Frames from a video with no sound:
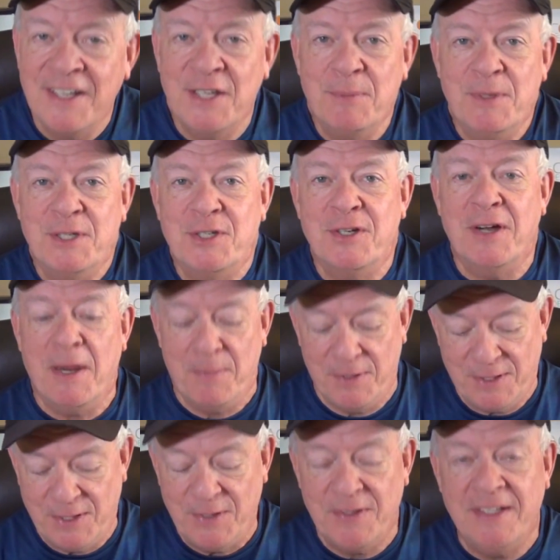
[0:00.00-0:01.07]
you missed your
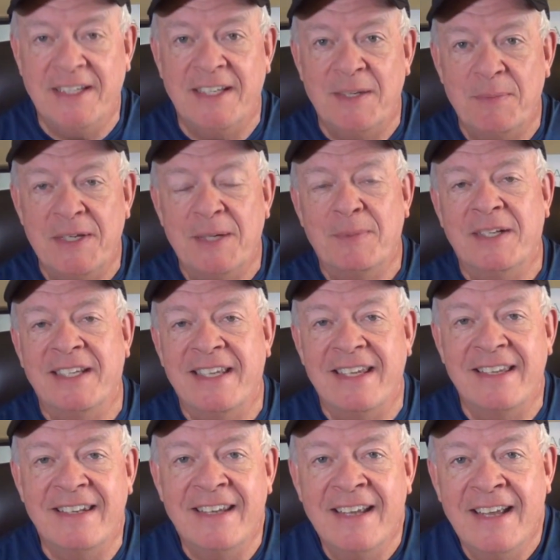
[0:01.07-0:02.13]
opportunity to be able to
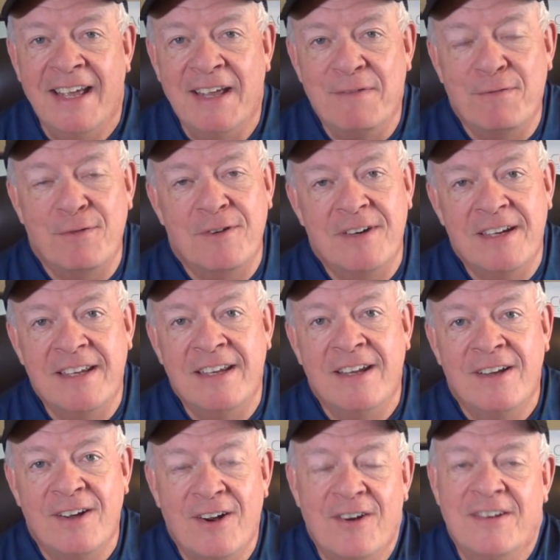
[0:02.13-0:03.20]
get a free
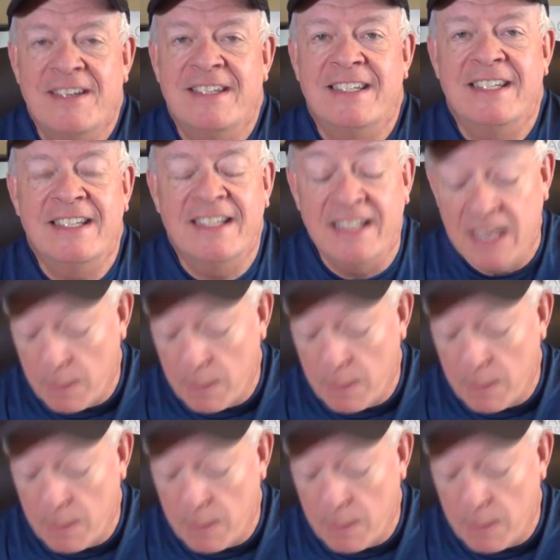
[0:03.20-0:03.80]
RD10.